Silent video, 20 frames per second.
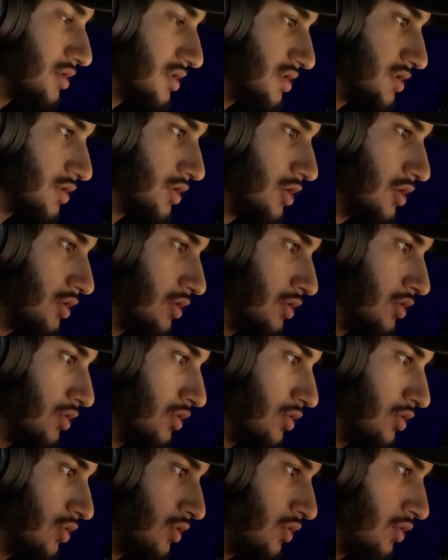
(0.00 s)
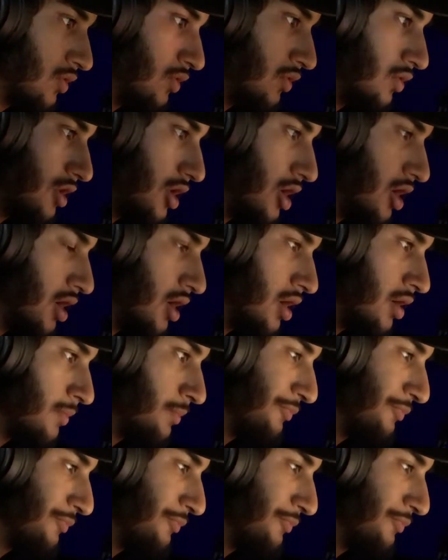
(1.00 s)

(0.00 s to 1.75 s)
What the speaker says: be the average Joe.